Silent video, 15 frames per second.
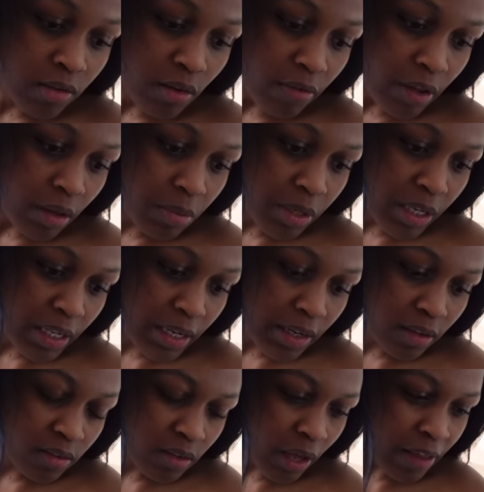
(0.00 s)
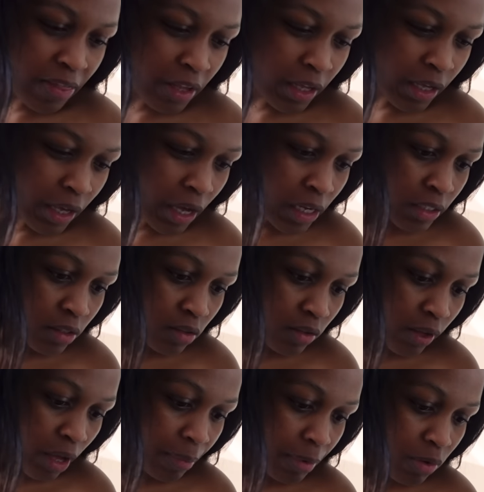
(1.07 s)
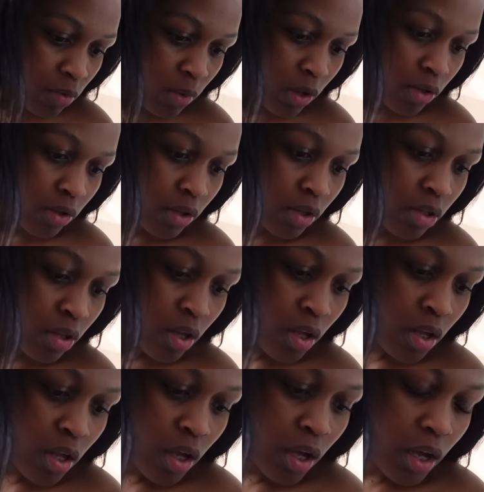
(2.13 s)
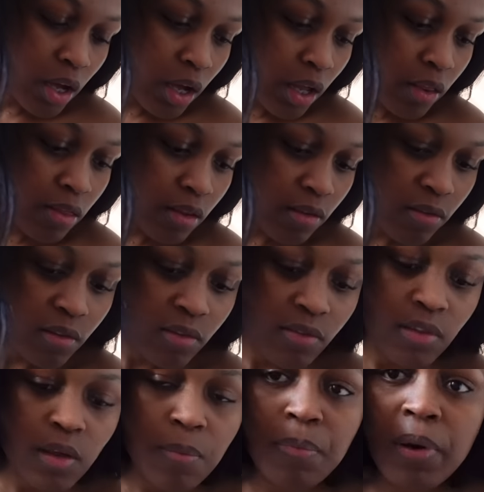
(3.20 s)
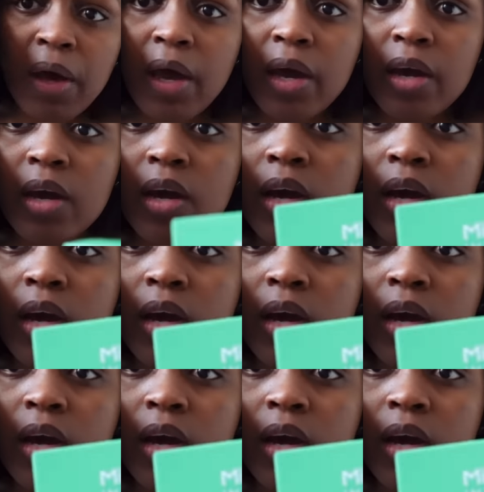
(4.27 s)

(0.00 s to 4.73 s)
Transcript: it's available at Clicks, I think, and Dis-Chem as well. And this is the pack